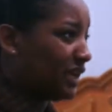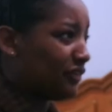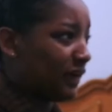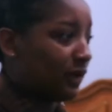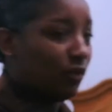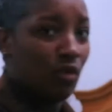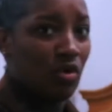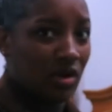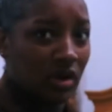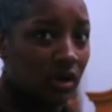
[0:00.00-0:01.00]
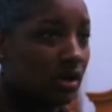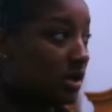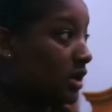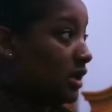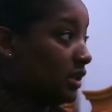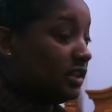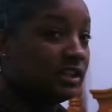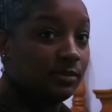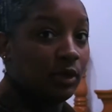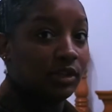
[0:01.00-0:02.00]
if I wore the
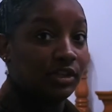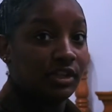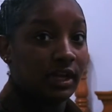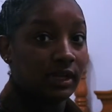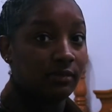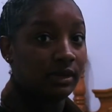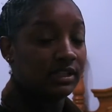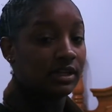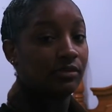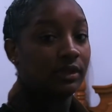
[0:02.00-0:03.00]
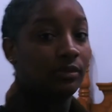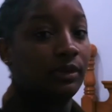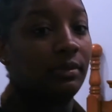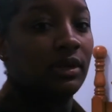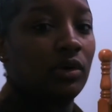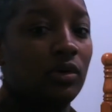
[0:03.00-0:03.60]
smaller jacket because I really would have been